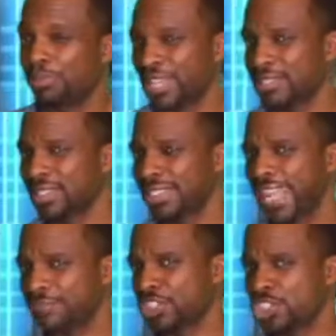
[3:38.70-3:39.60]
you
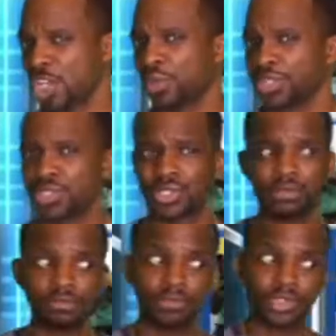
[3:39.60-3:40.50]
basically have to show
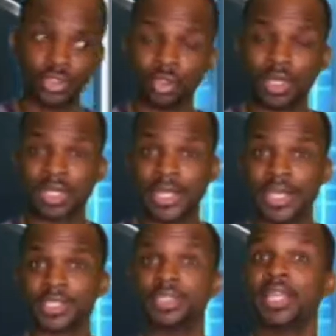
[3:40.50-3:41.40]
us your
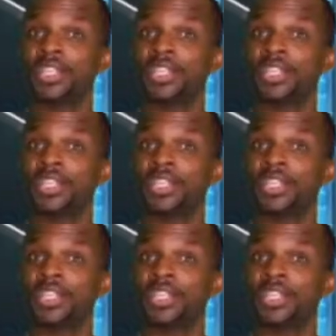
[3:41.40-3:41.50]
class